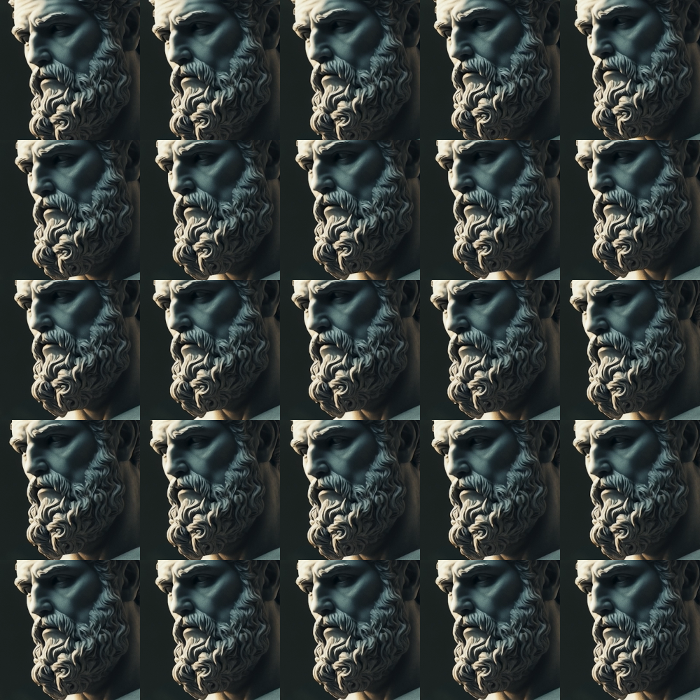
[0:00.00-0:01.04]
The Stoics taught
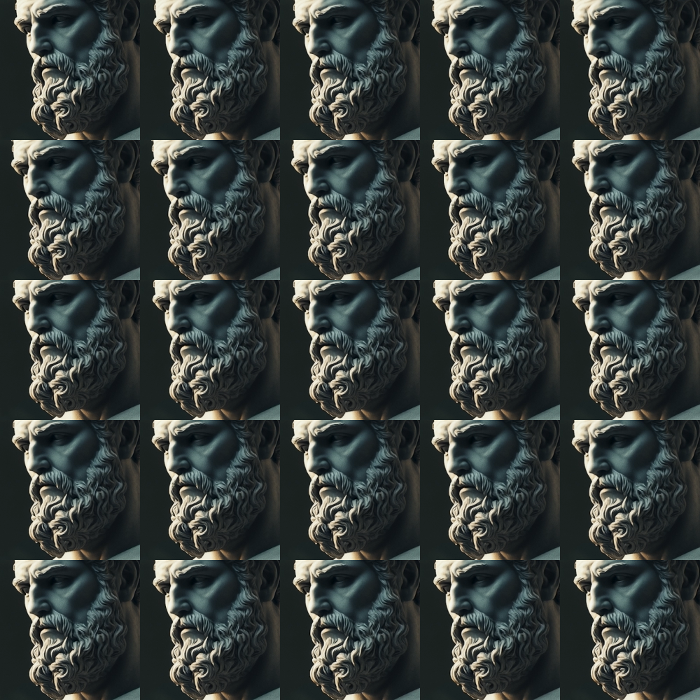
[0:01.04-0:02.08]
the value of
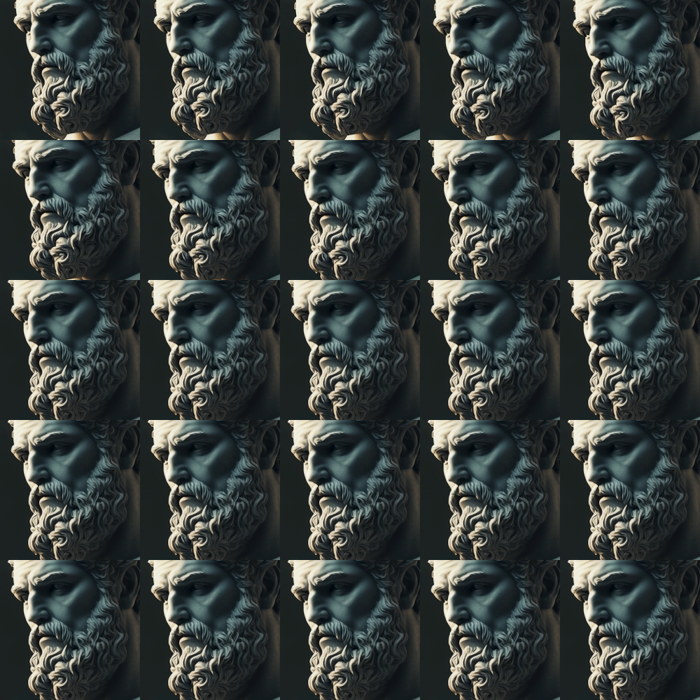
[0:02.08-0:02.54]
calm,